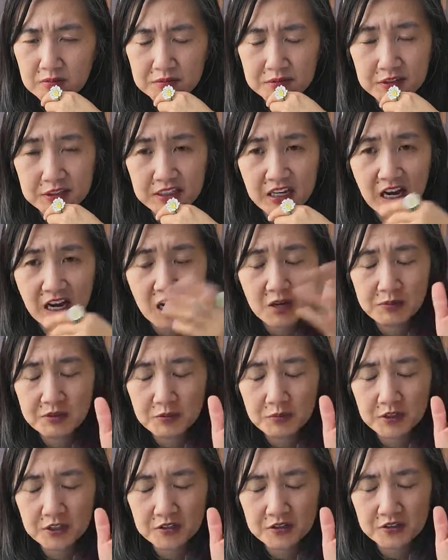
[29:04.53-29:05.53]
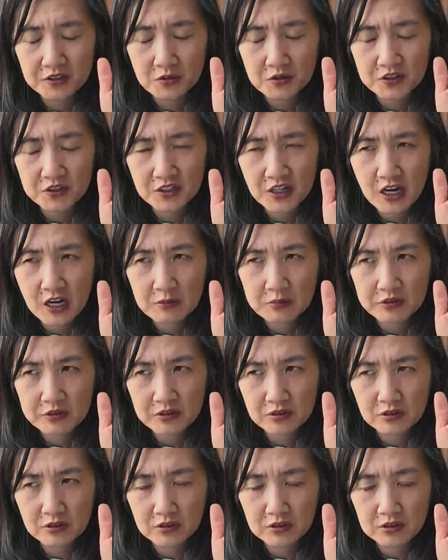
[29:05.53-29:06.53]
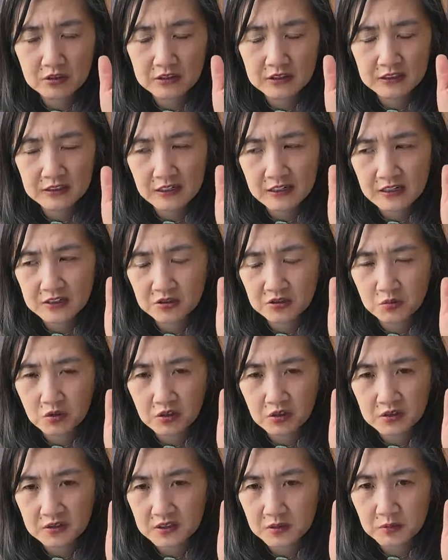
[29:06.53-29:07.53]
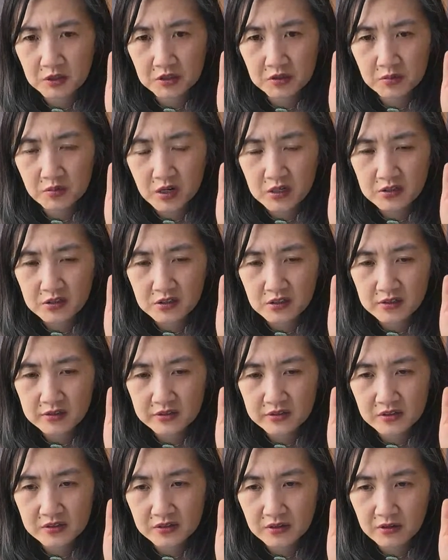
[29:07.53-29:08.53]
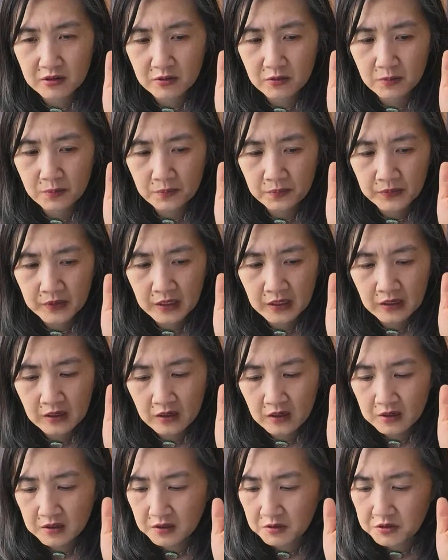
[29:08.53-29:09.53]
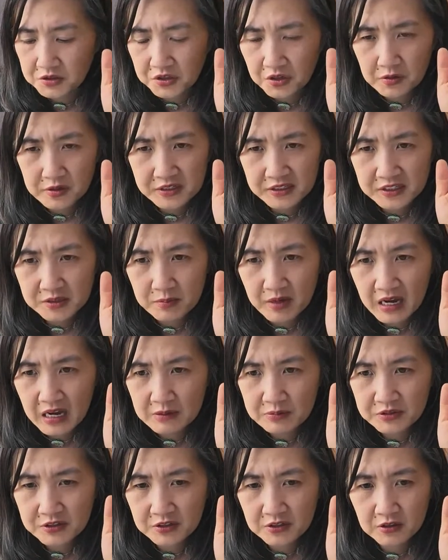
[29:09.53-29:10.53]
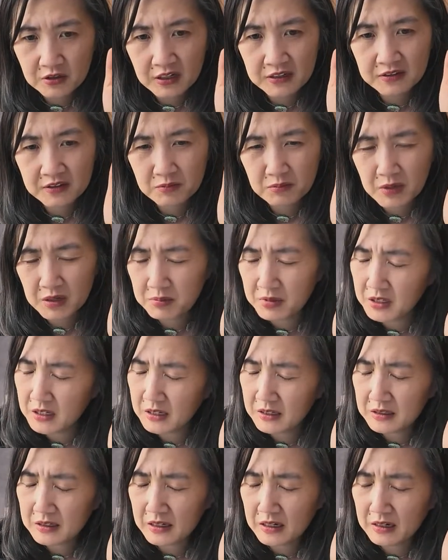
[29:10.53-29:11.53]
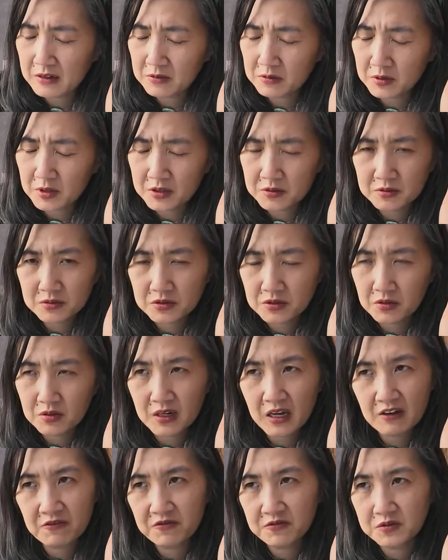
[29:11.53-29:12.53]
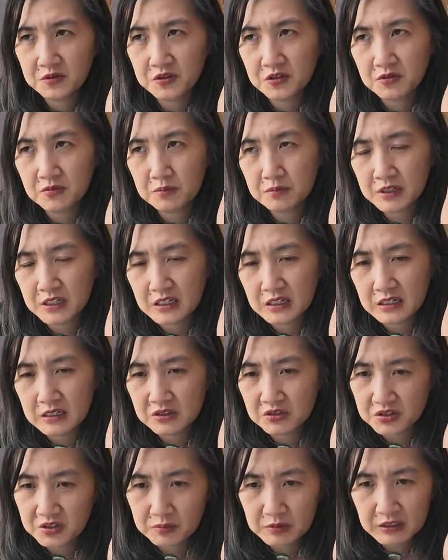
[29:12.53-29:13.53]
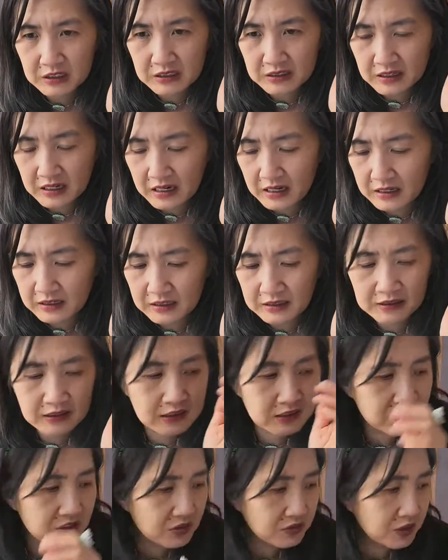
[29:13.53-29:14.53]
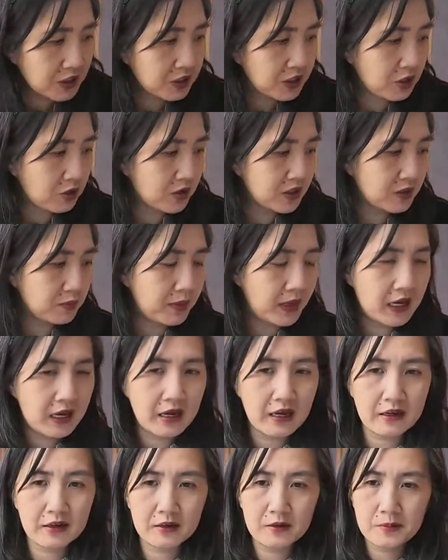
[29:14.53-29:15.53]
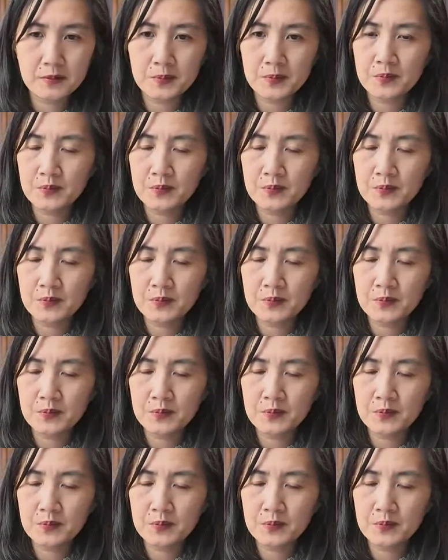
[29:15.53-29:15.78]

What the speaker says: stopped because there was an obstacle, and then I had to work on some other projects. So there was always some obstacle. I think maybe I don't have certain beads or something like that, and then so they go in a bag.